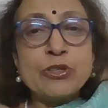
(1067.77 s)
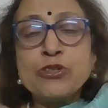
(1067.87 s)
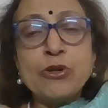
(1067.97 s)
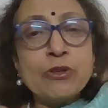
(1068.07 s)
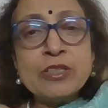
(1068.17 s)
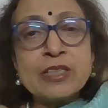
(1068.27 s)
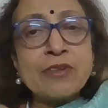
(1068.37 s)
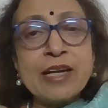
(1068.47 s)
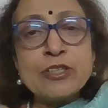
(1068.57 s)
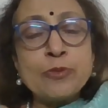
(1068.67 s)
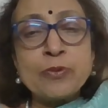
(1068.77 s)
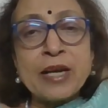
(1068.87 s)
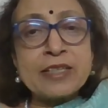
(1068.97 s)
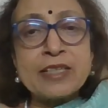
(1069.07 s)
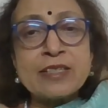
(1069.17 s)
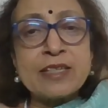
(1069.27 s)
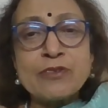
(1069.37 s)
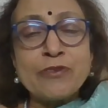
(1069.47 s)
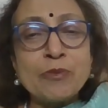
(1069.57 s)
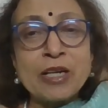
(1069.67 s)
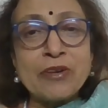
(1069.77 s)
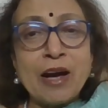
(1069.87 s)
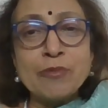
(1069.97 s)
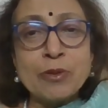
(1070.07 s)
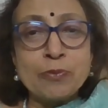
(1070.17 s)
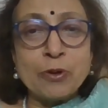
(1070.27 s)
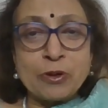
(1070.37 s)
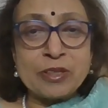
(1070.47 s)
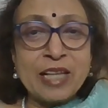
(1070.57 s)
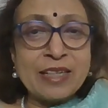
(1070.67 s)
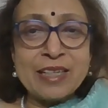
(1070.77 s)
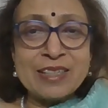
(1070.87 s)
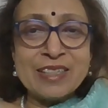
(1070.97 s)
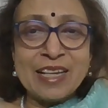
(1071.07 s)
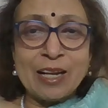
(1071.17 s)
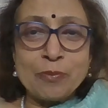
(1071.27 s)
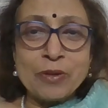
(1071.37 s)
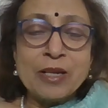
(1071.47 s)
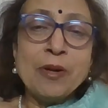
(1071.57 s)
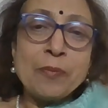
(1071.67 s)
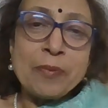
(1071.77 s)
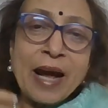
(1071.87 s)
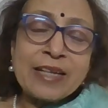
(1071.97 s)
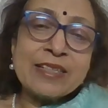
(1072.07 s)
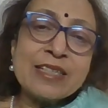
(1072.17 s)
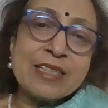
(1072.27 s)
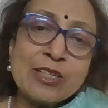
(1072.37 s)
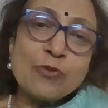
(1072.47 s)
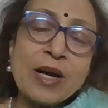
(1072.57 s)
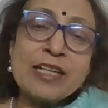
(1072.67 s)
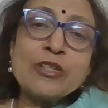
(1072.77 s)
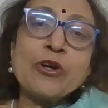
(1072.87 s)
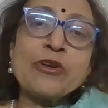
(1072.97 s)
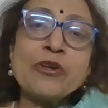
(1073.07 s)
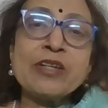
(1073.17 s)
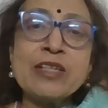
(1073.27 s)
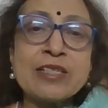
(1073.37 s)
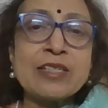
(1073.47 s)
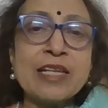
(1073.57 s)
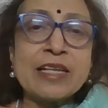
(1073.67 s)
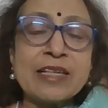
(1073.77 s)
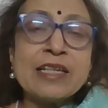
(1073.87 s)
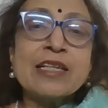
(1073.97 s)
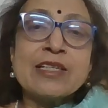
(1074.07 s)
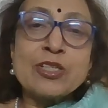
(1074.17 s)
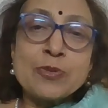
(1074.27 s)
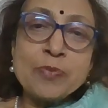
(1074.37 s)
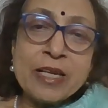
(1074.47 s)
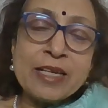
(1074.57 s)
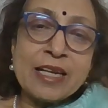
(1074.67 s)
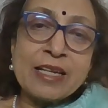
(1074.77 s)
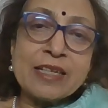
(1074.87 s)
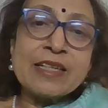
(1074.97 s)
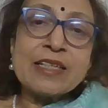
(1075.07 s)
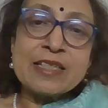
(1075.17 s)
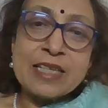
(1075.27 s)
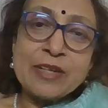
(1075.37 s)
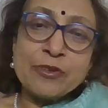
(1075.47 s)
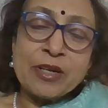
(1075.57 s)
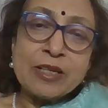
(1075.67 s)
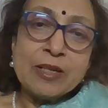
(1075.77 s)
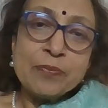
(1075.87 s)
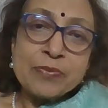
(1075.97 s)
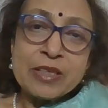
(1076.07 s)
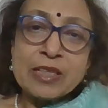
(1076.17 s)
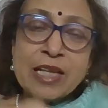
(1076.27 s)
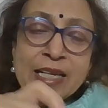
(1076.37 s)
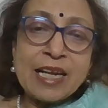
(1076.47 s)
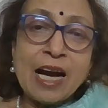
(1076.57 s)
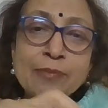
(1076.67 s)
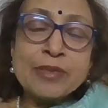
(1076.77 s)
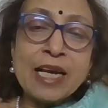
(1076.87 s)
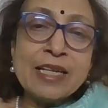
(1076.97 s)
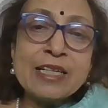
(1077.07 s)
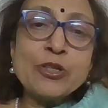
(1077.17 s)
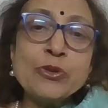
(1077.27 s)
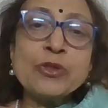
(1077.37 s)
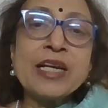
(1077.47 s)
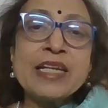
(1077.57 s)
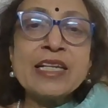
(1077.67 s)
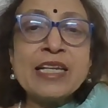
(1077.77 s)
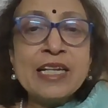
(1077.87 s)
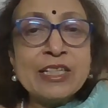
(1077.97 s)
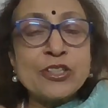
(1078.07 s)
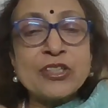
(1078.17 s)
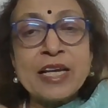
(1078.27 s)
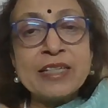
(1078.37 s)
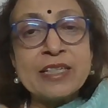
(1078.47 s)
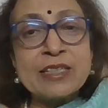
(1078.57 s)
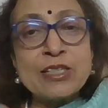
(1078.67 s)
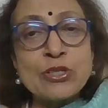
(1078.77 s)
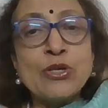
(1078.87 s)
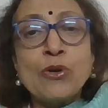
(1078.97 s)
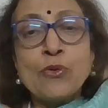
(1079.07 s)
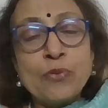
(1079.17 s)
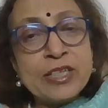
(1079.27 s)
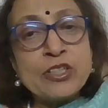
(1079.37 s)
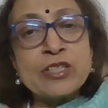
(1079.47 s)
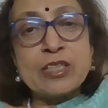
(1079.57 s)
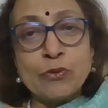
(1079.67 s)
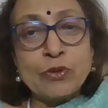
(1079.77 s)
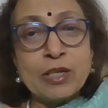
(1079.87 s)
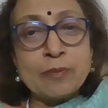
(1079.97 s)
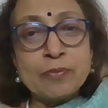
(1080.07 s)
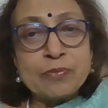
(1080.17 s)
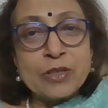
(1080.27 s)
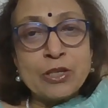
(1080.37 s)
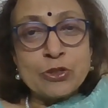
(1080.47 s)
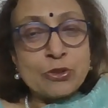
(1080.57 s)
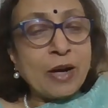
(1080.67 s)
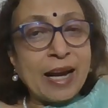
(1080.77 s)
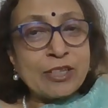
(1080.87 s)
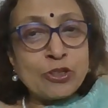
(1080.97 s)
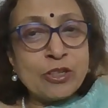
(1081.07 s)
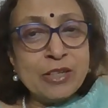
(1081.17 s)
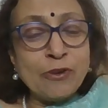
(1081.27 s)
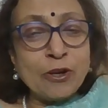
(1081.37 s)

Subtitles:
Don't try to practice it from a grammar book. That doesn't help. Practice it while you're listening, speaking, etc. Like I'm telling you in each sentence, which is the verb. So actually